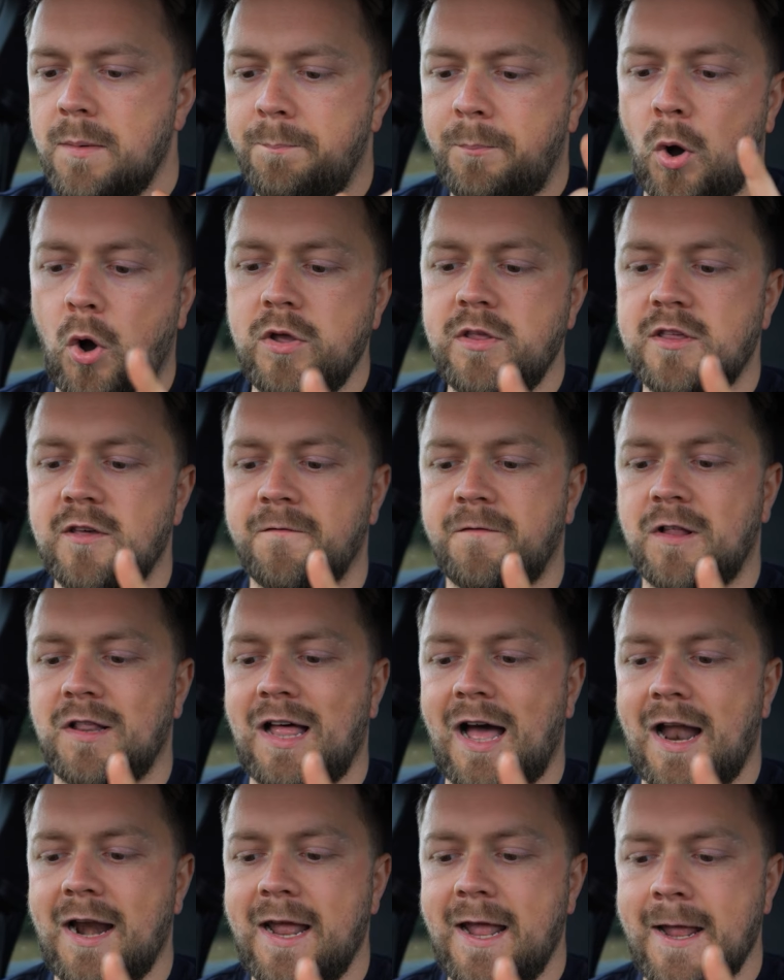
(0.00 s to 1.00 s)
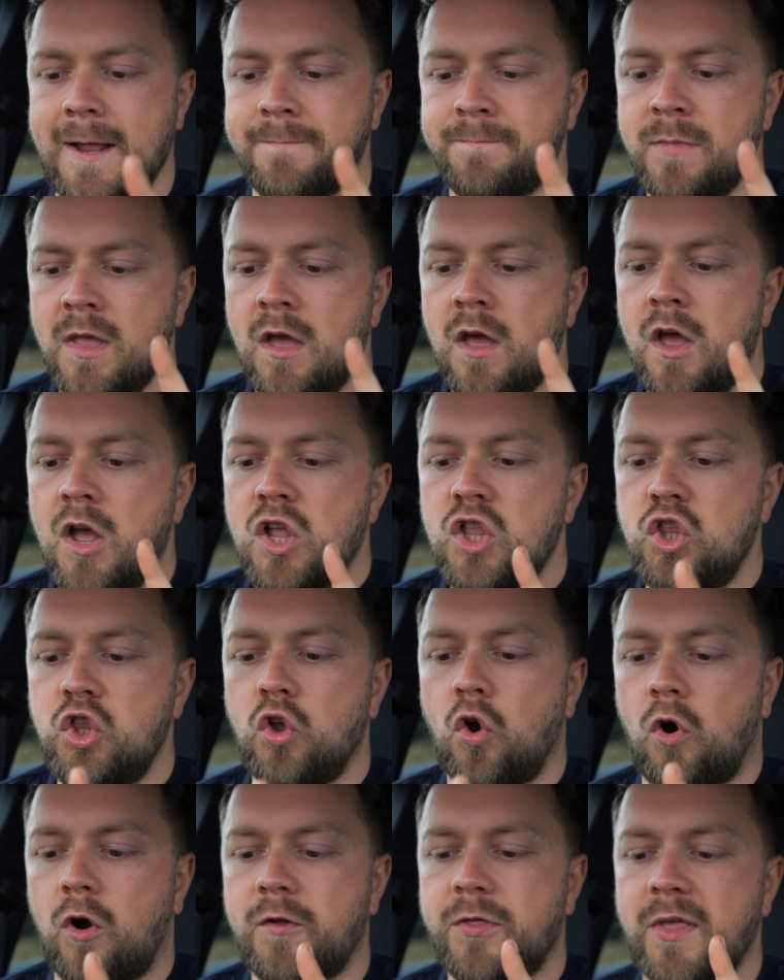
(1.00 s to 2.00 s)
Points of clarity.
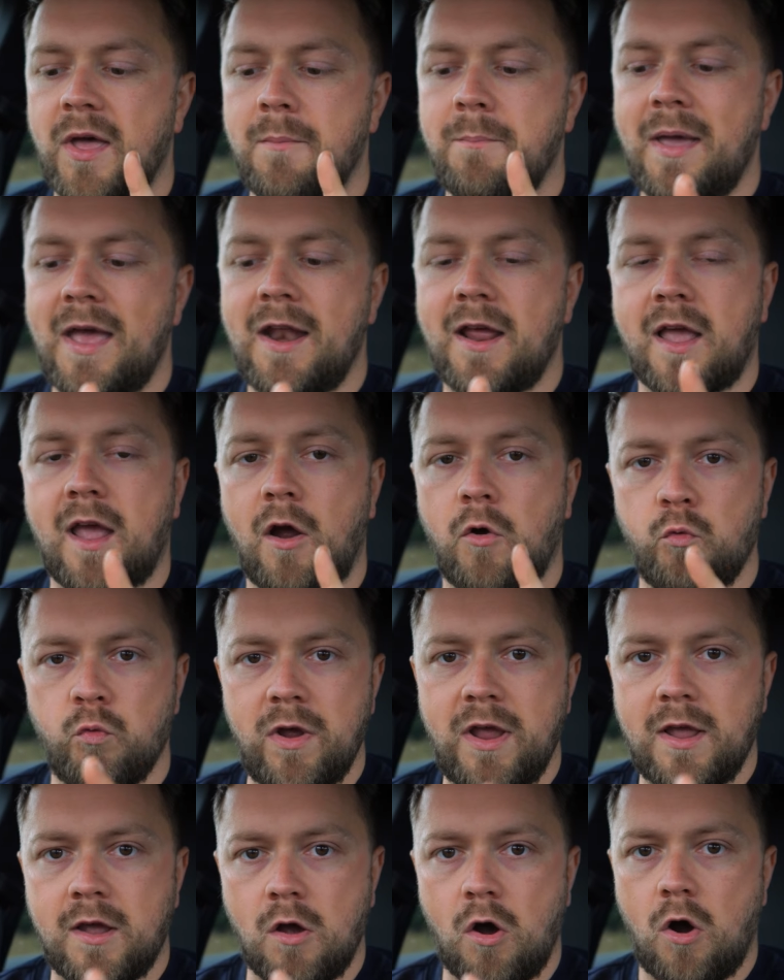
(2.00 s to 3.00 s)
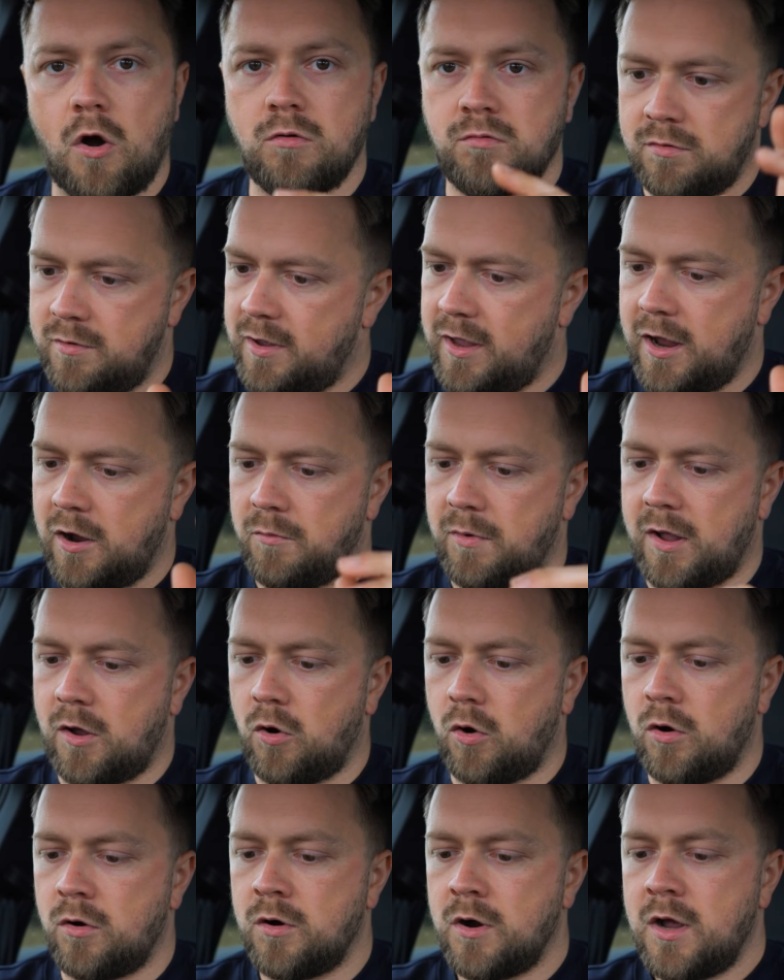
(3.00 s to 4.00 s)
North America recall. Here we
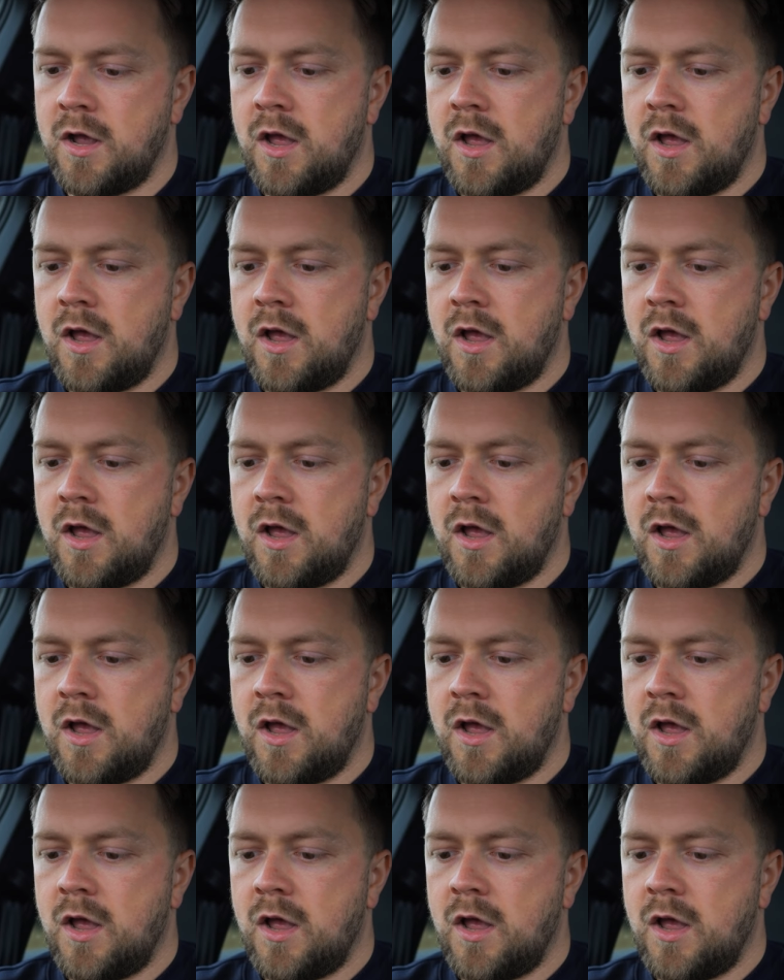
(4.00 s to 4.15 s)
go.